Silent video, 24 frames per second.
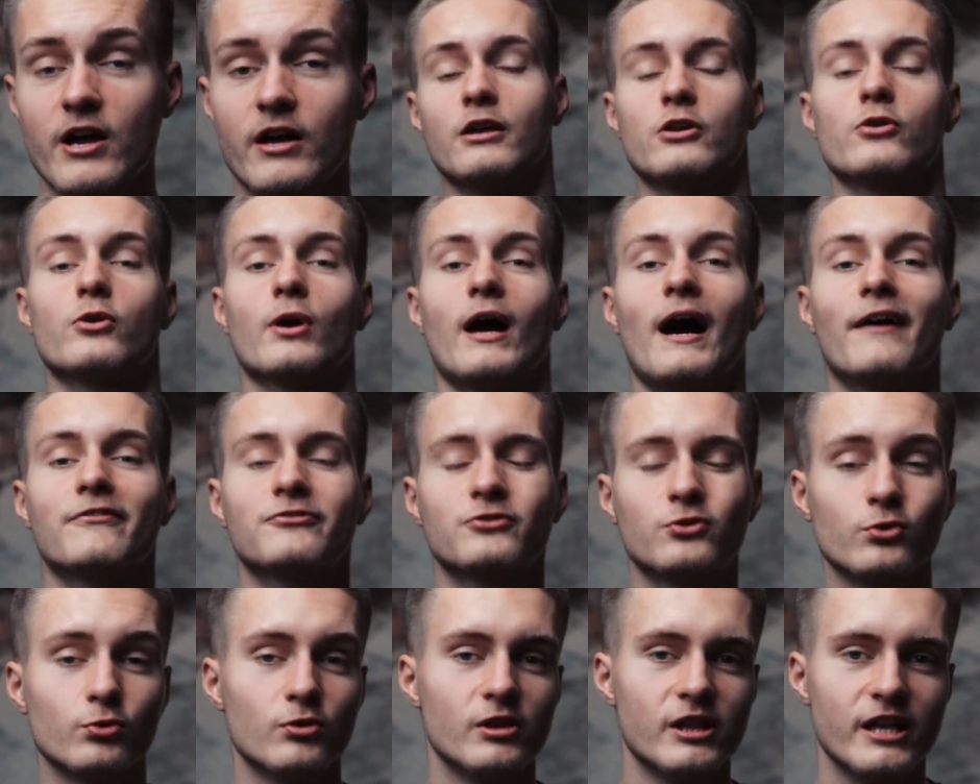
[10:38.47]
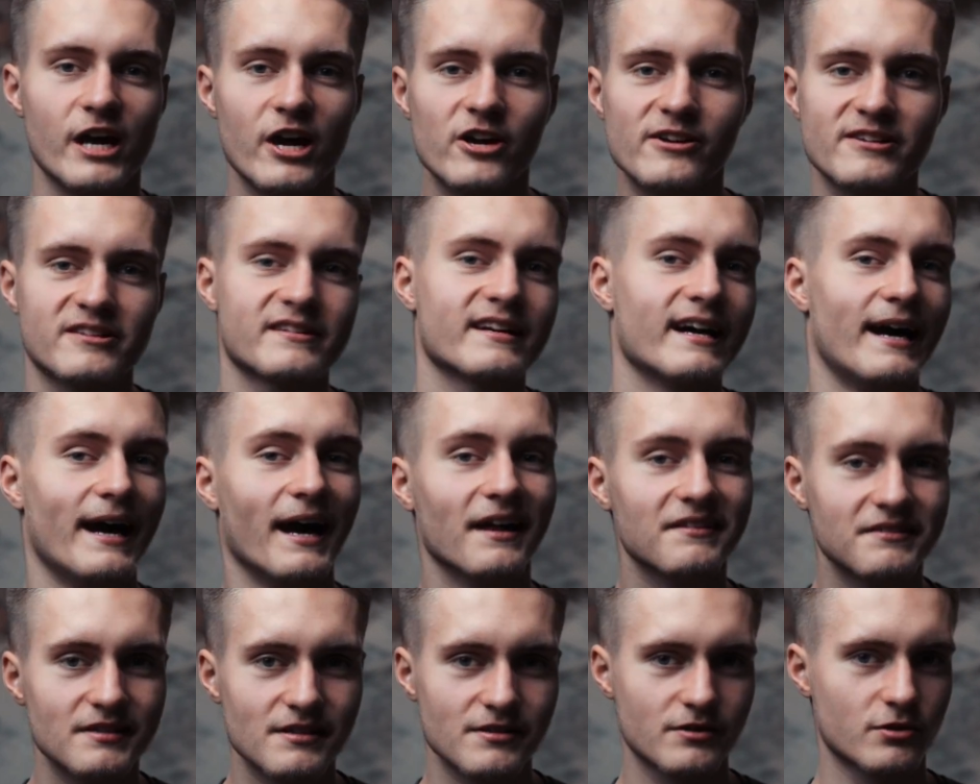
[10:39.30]
You have to learn
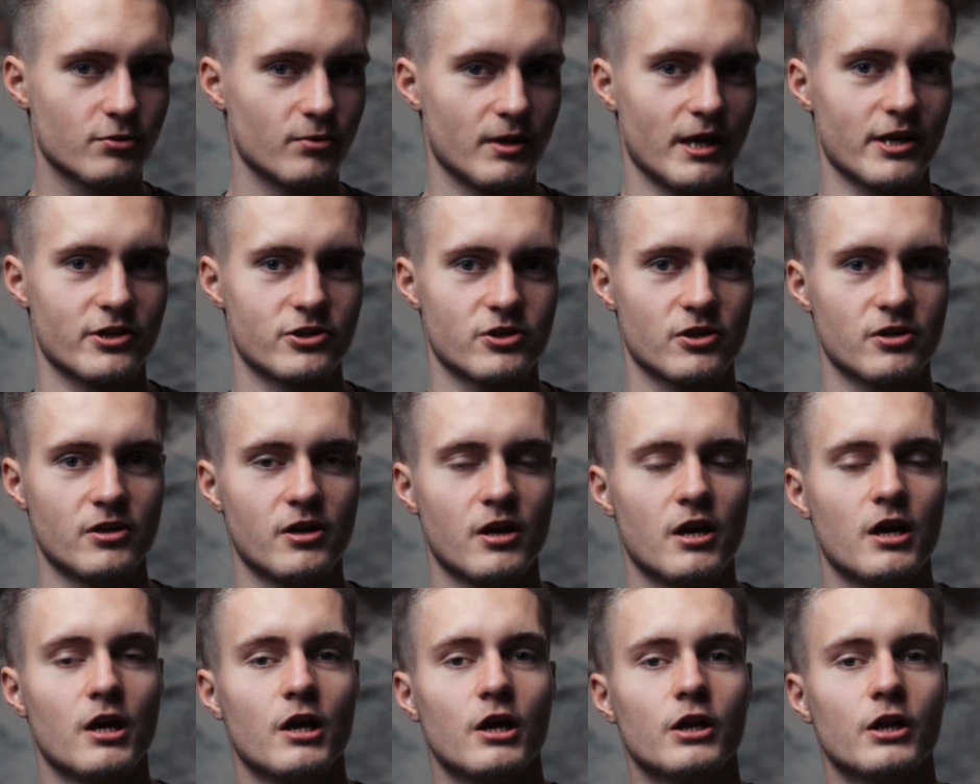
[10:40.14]
content creation